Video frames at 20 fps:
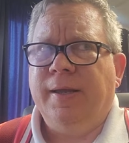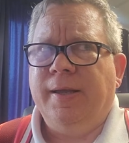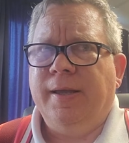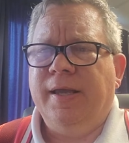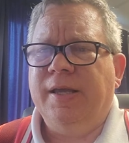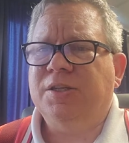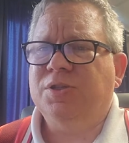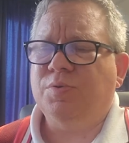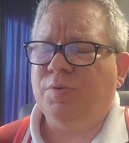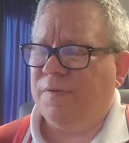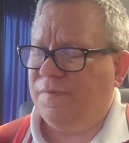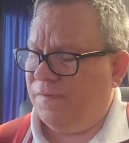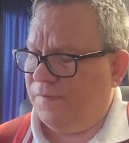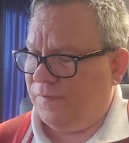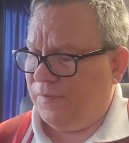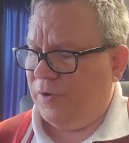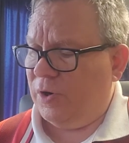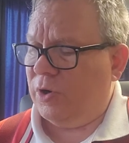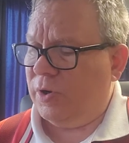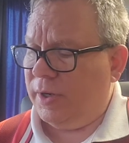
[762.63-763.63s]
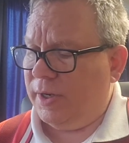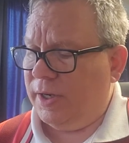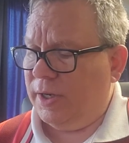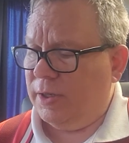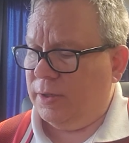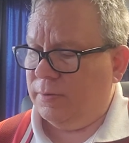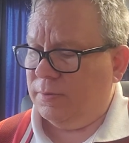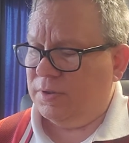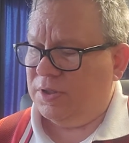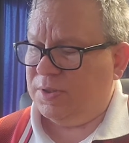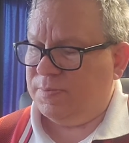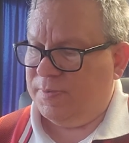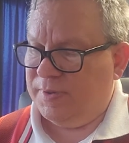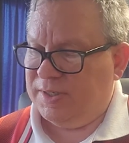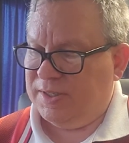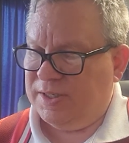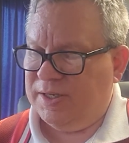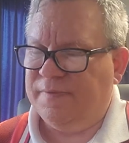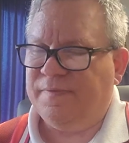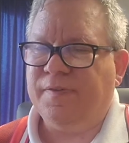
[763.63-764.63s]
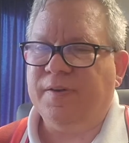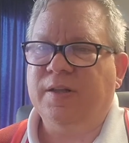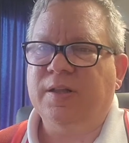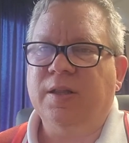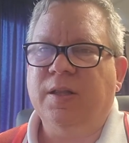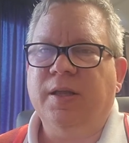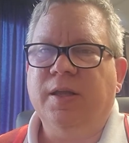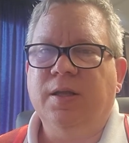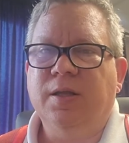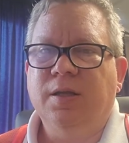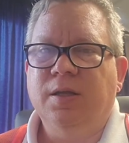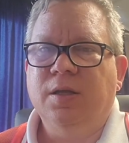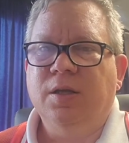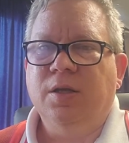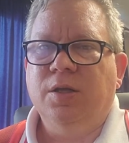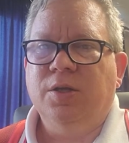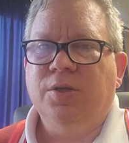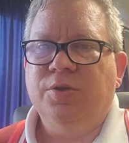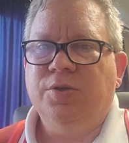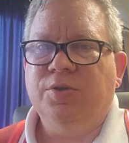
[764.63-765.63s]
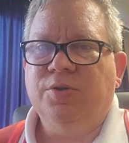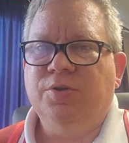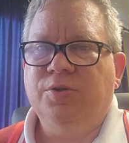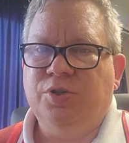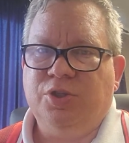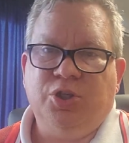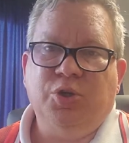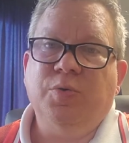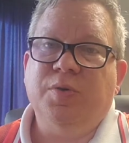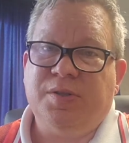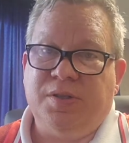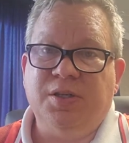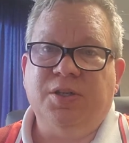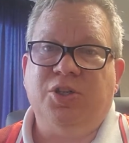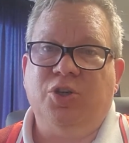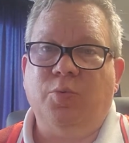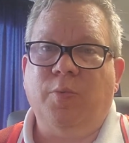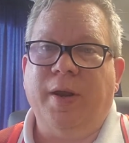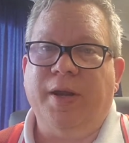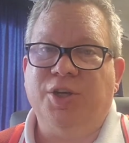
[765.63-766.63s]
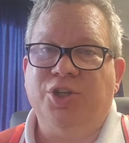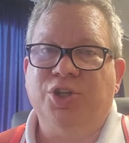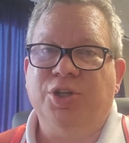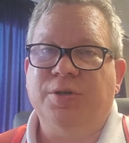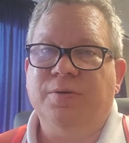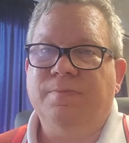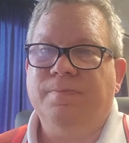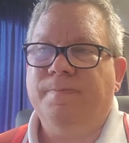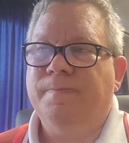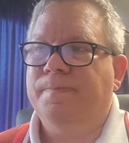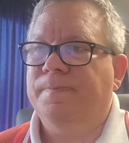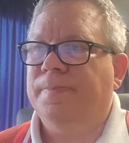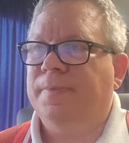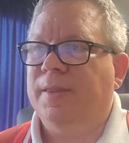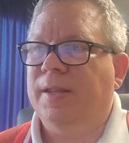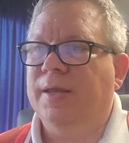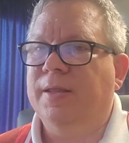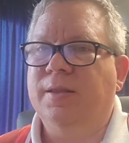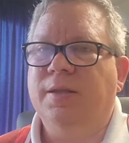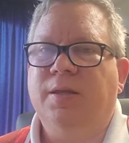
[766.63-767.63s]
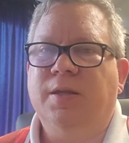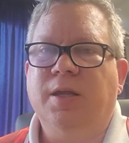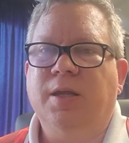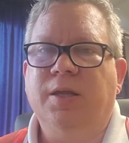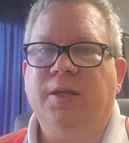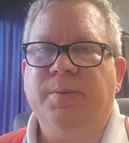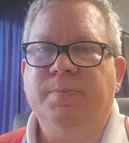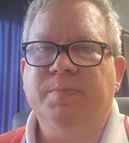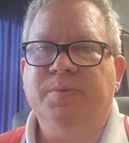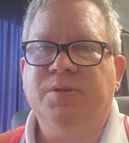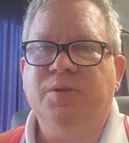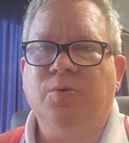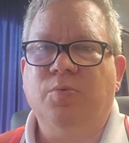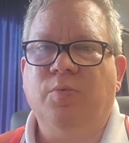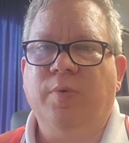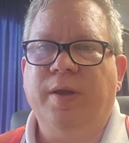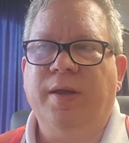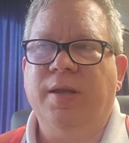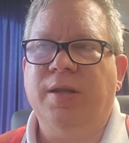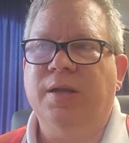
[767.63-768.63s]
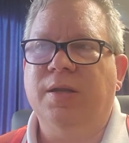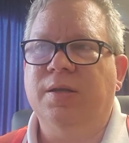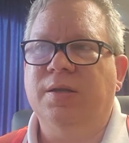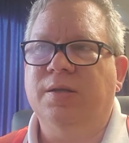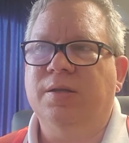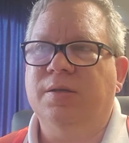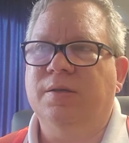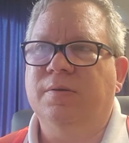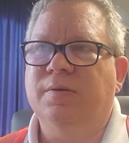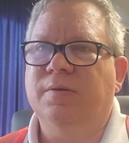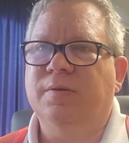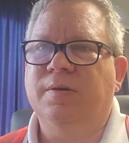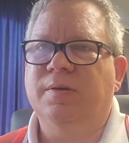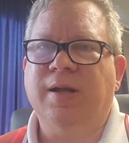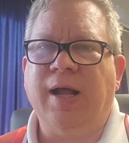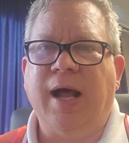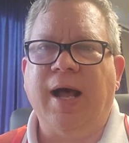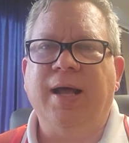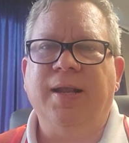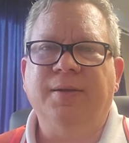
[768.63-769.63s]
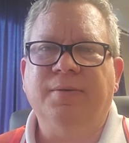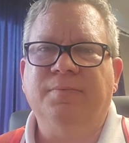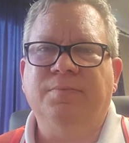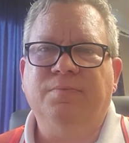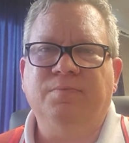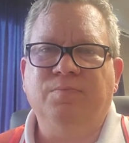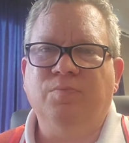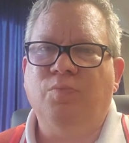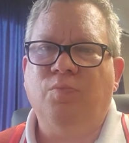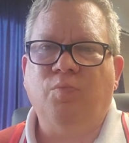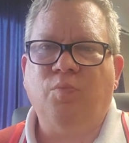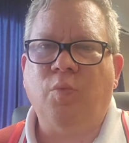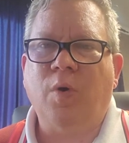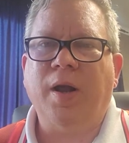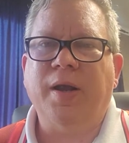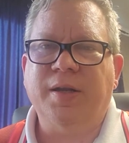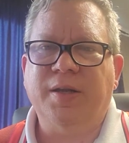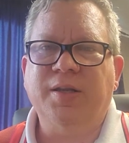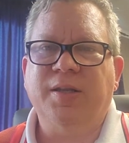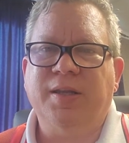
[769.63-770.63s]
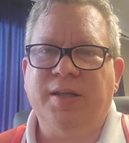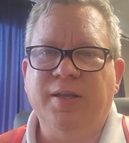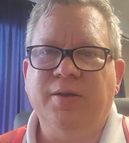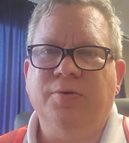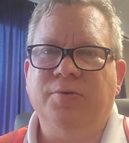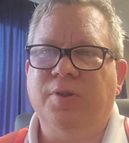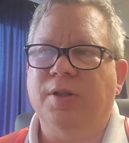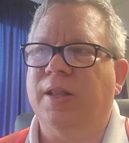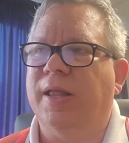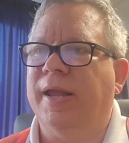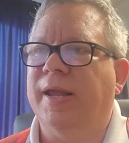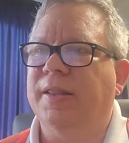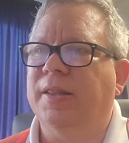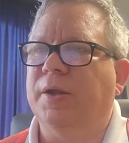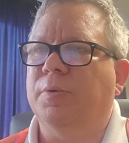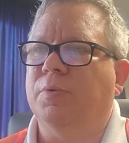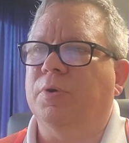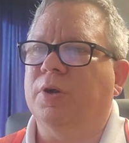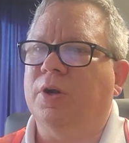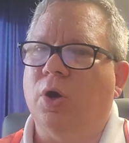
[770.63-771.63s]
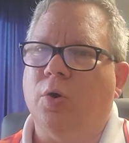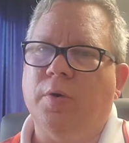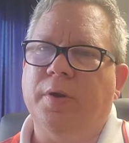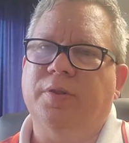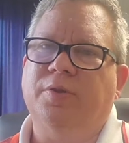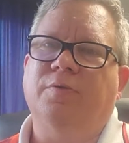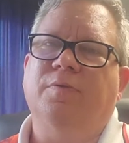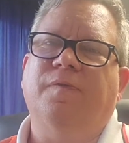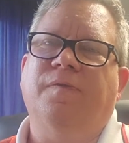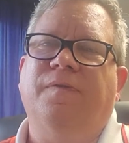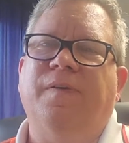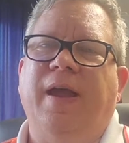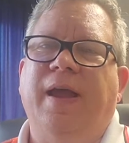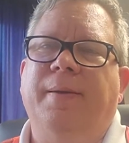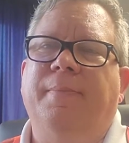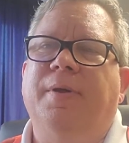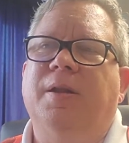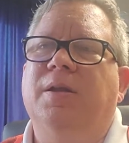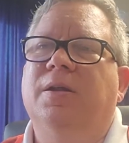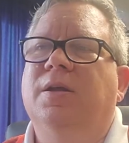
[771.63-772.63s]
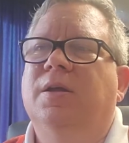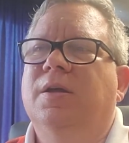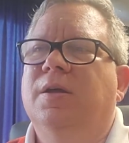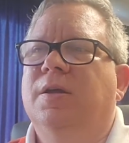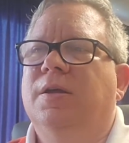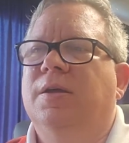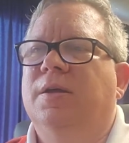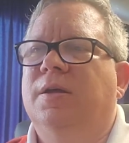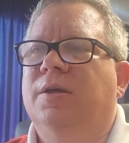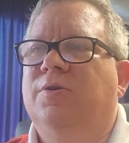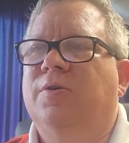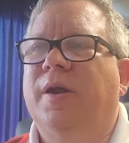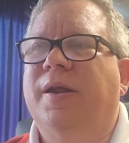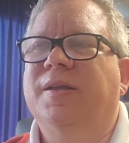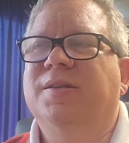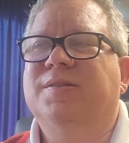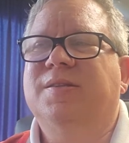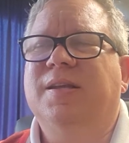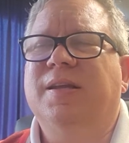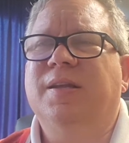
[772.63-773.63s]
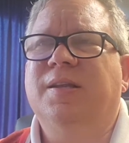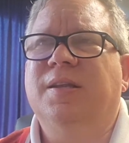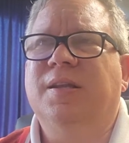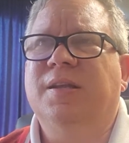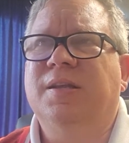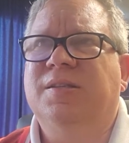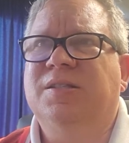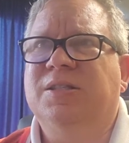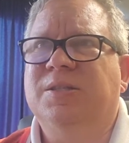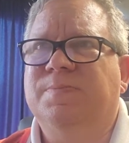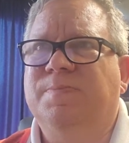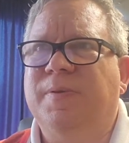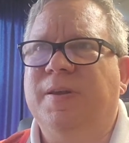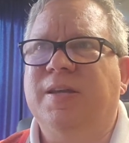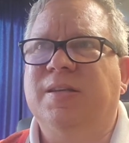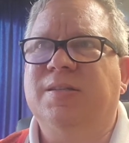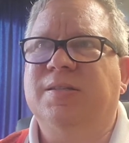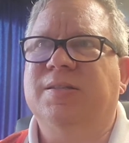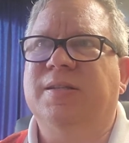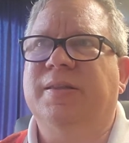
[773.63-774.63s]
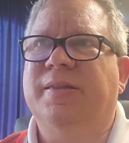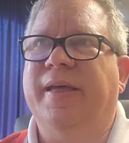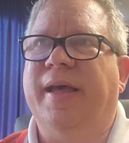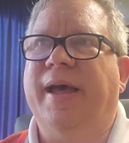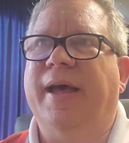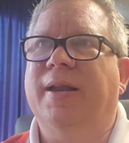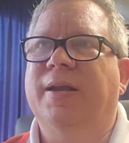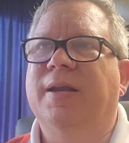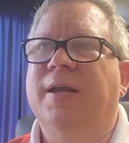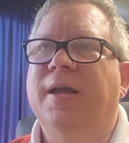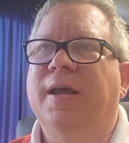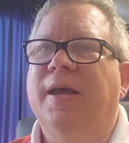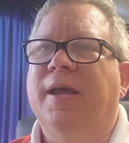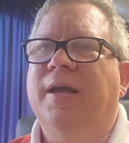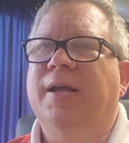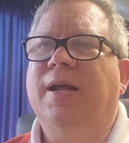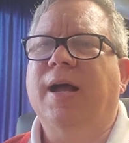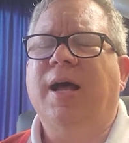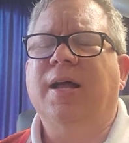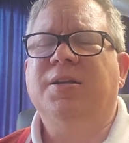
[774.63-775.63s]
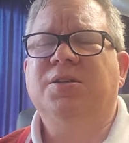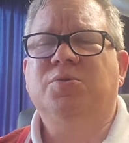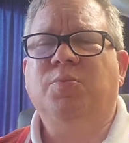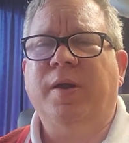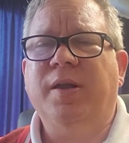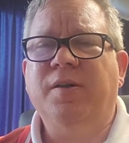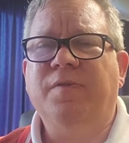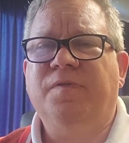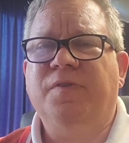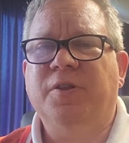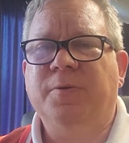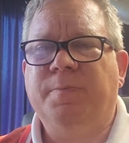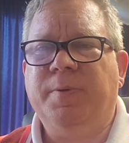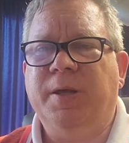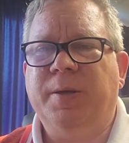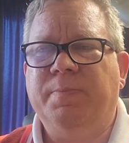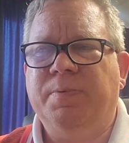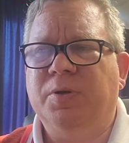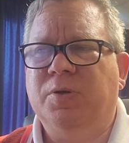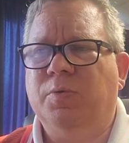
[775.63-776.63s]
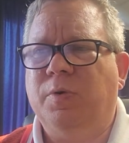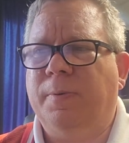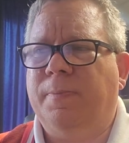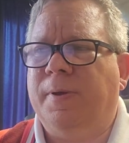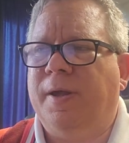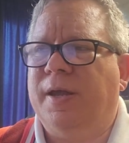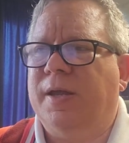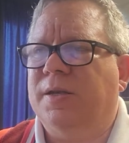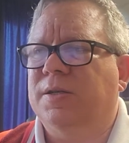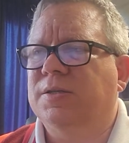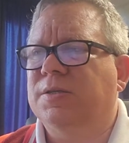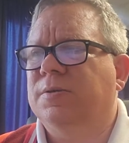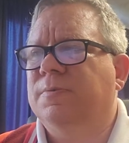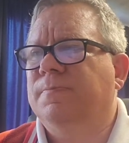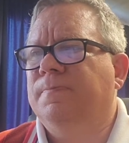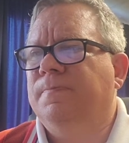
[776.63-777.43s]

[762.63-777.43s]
It's referring specifically to a situation in the kingdoms when God wanted to heal the land. They were going through famine and dryness, it, it speaks to that. And God is waiting for the people to repent.